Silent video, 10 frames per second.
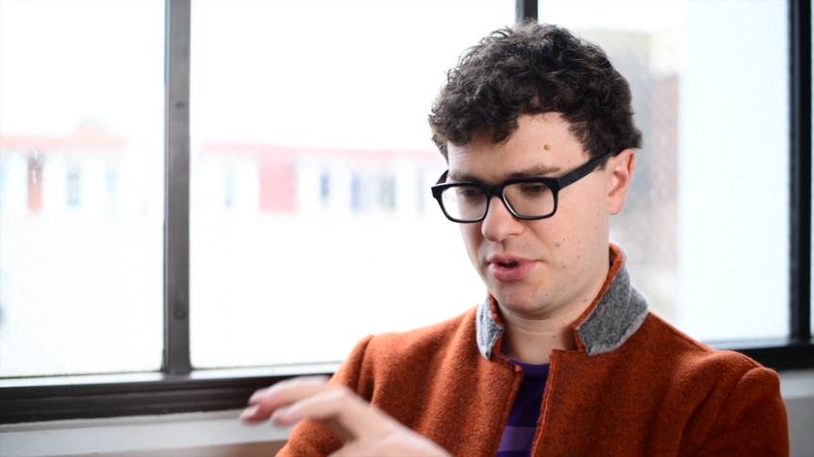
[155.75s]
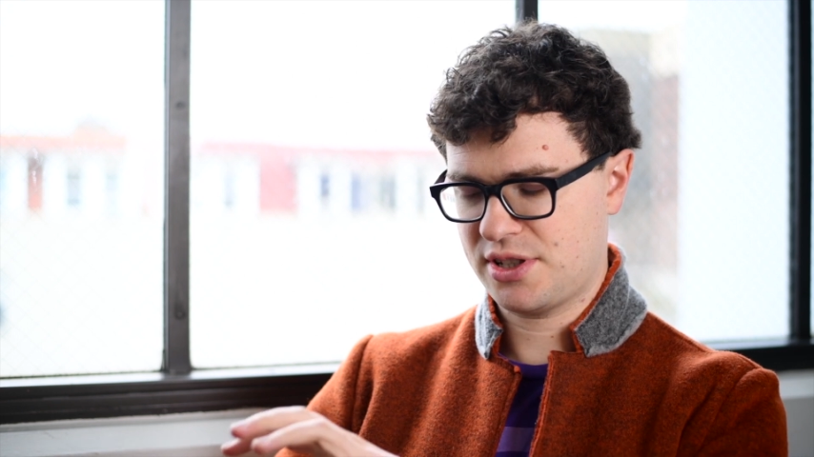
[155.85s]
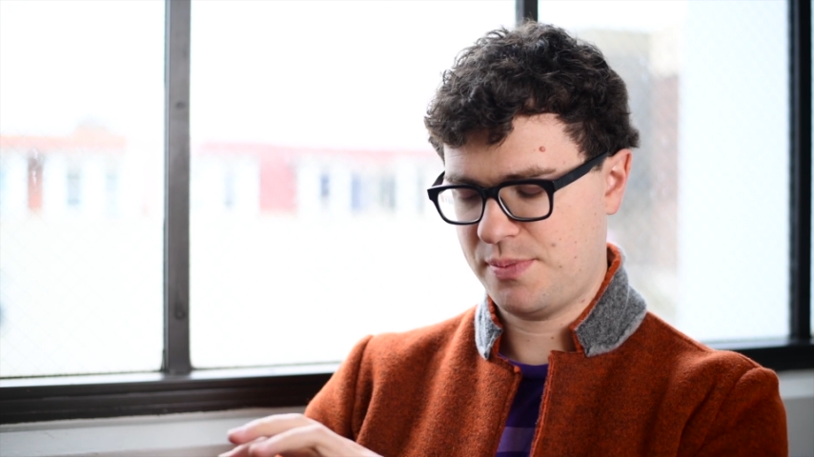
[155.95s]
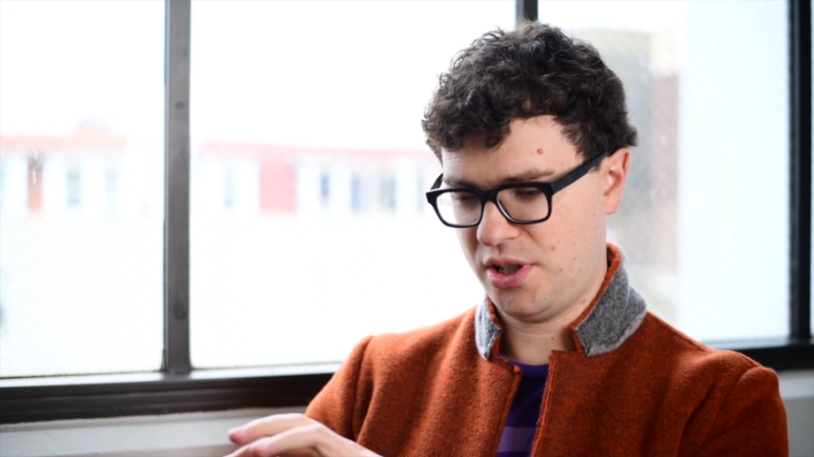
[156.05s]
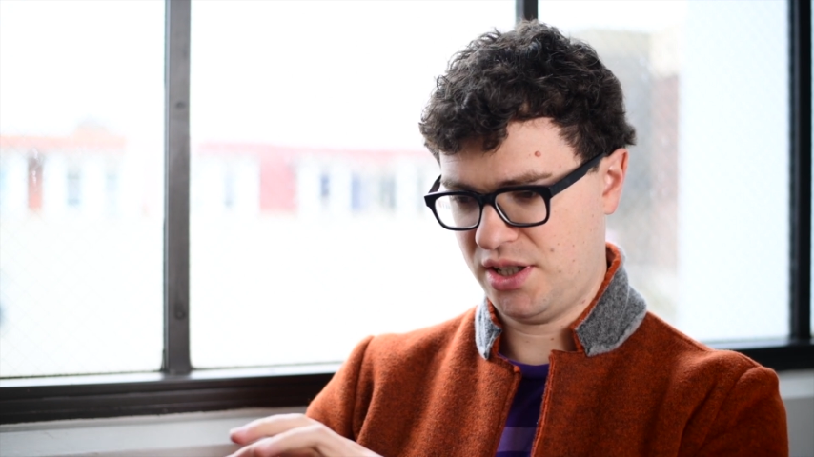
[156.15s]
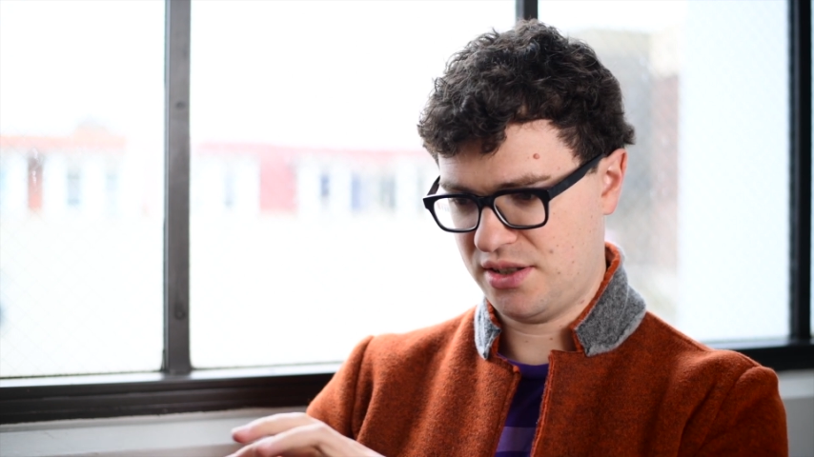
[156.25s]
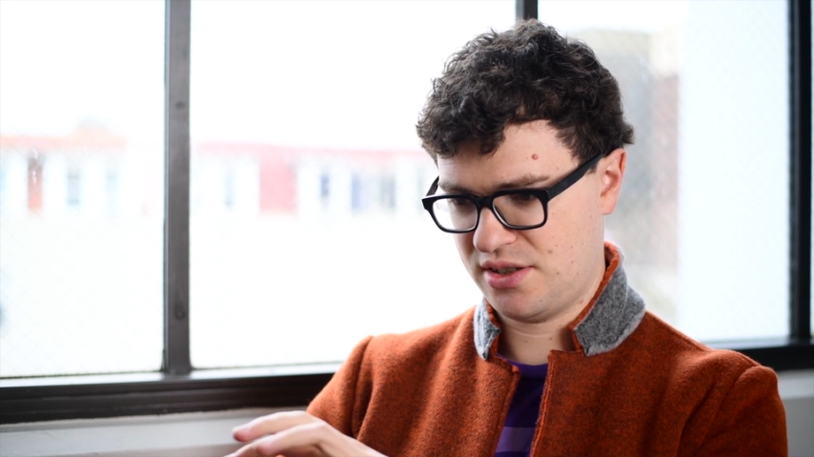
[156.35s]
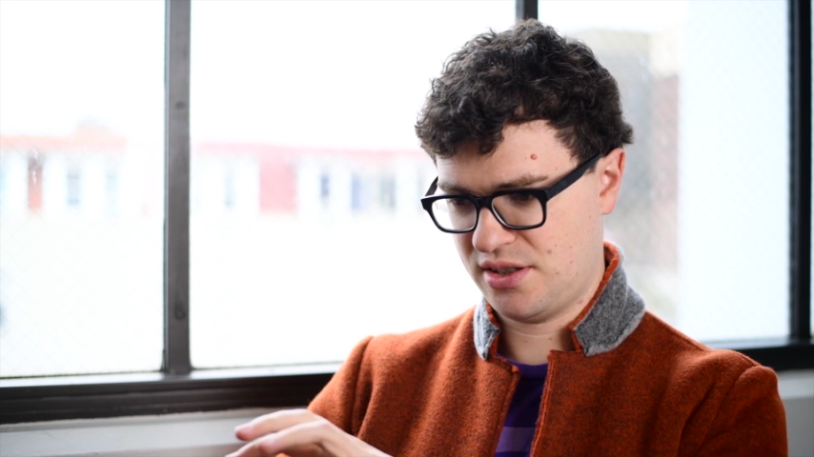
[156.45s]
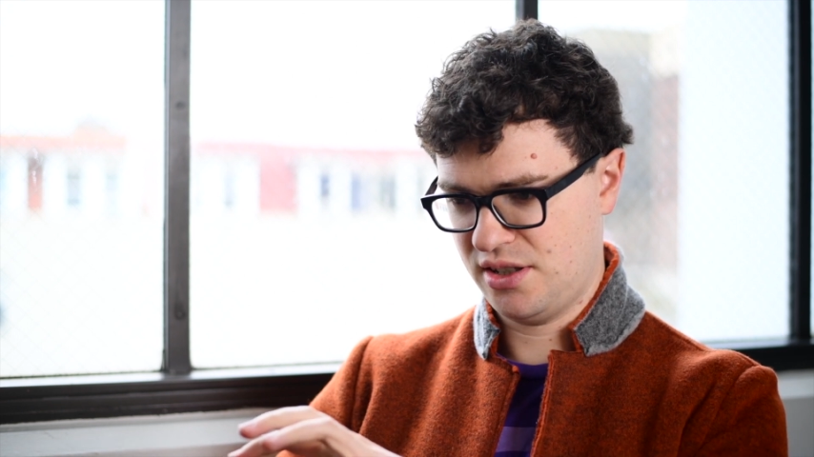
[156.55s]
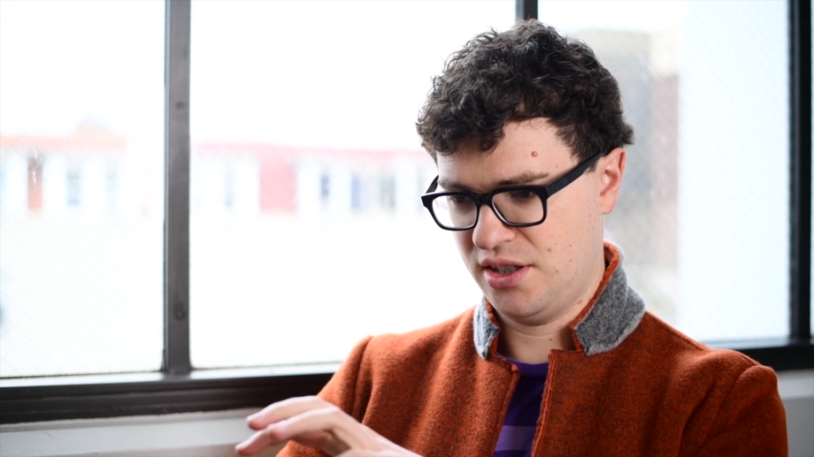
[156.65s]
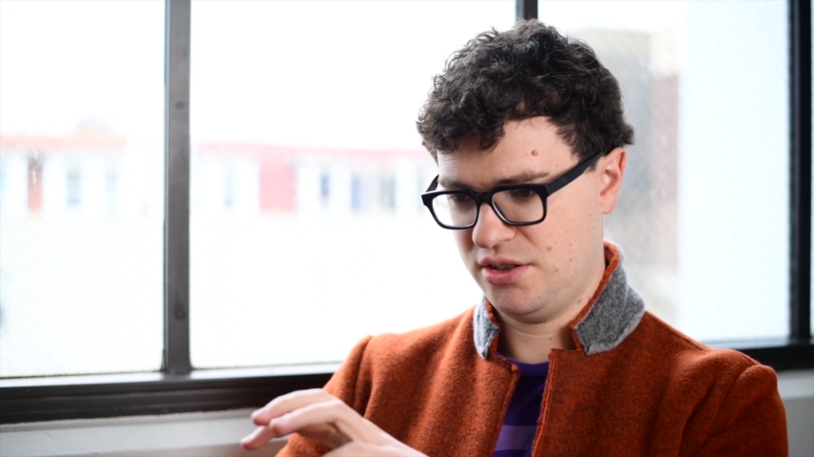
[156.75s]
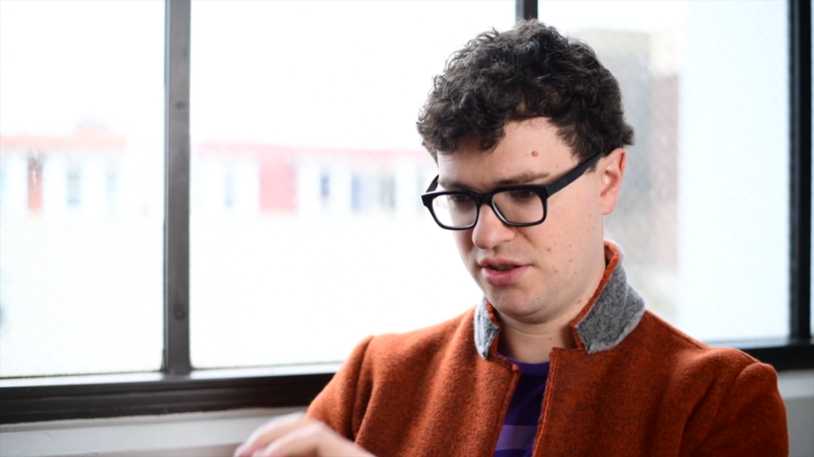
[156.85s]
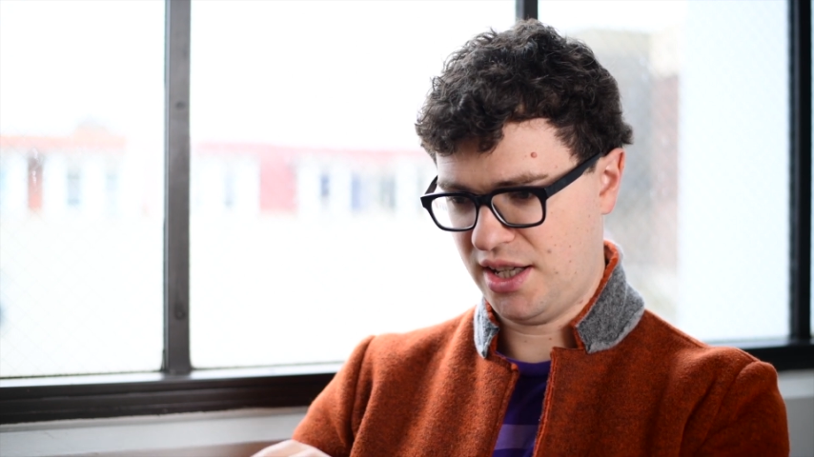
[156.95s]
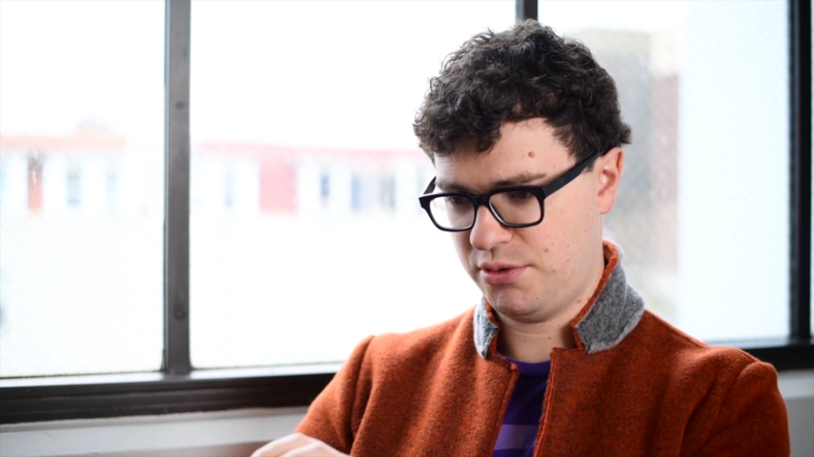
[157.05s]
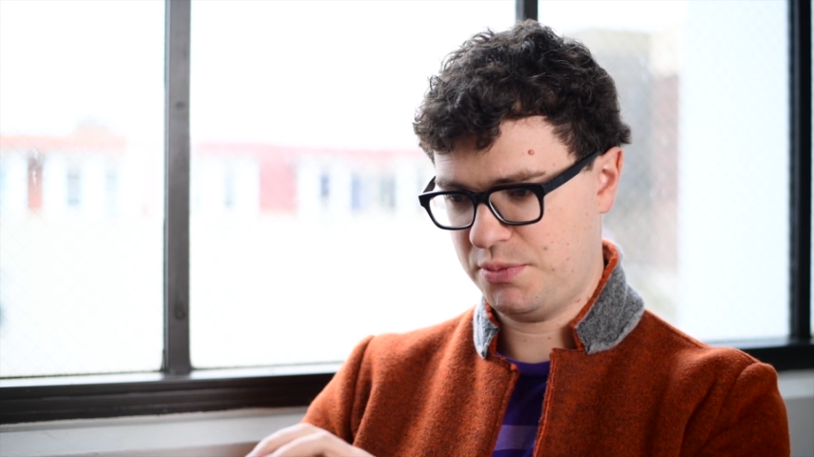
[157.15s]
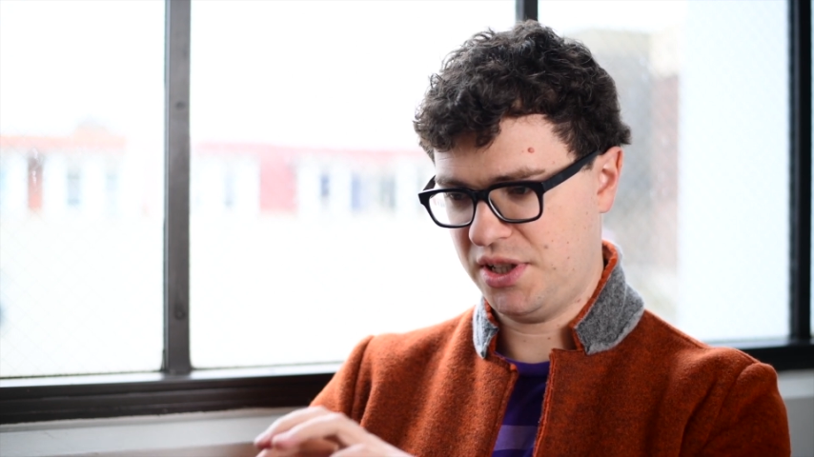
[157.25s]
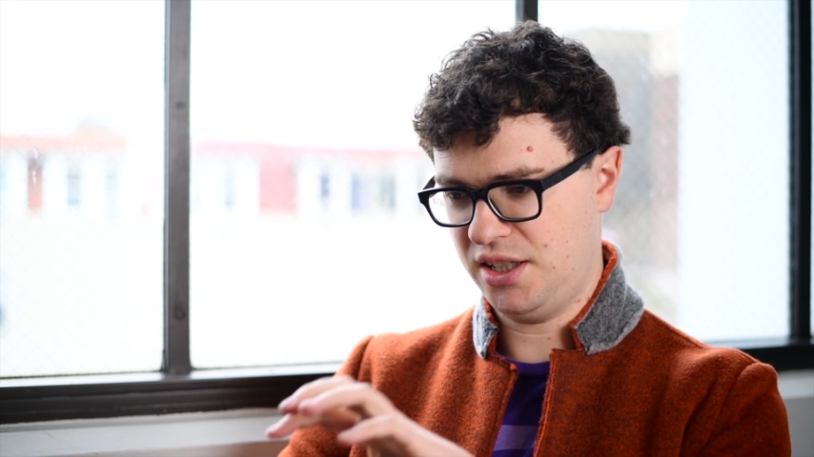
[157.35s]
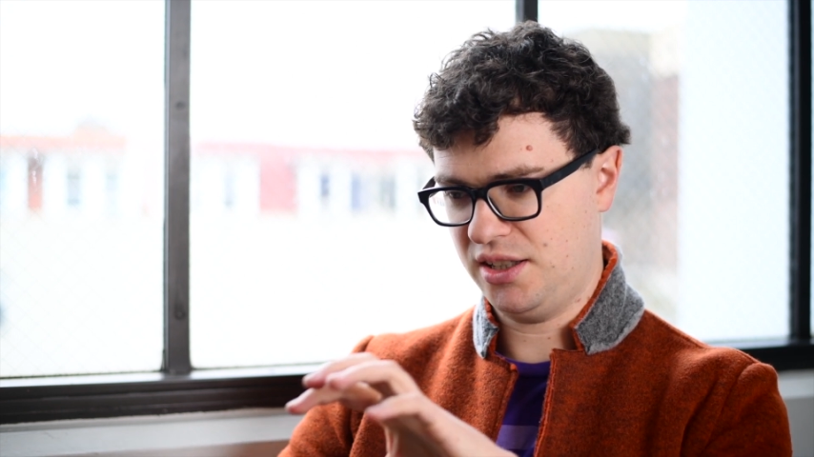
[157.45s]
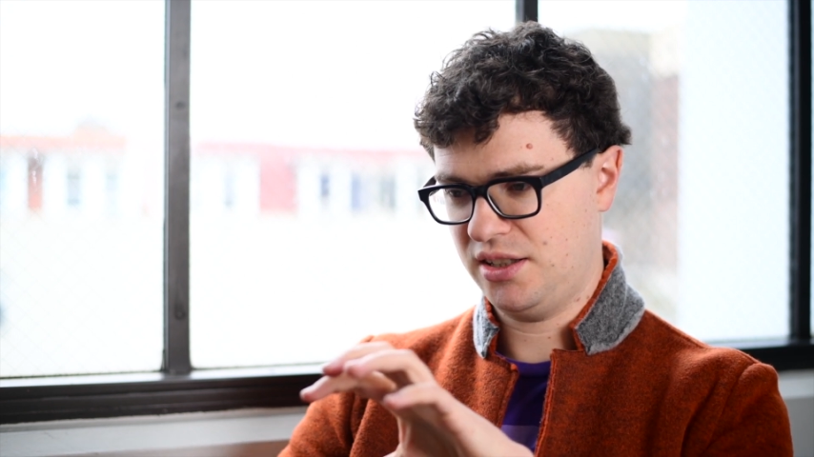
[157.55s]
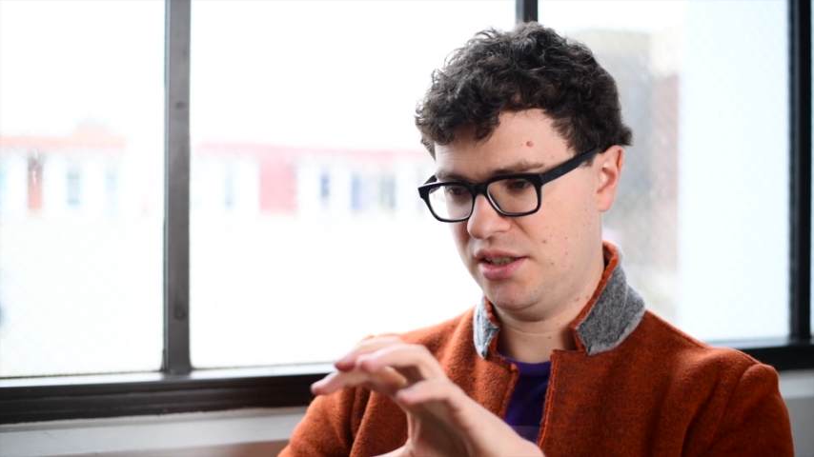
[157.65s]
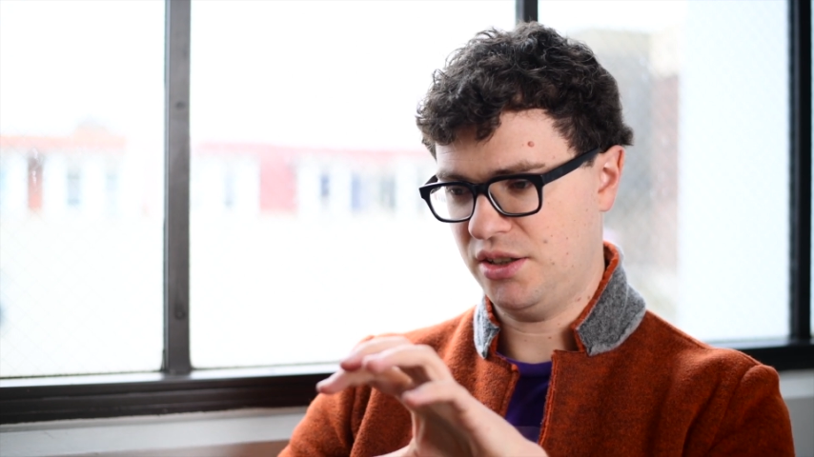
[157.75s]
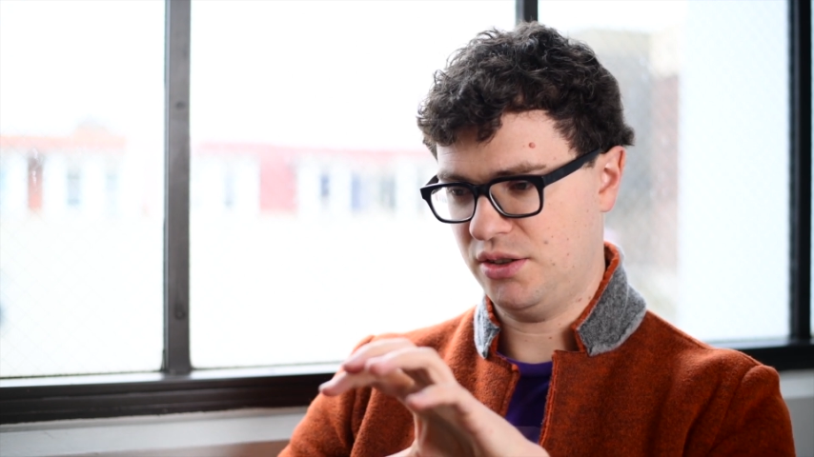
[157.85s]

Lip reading: experience to that would be,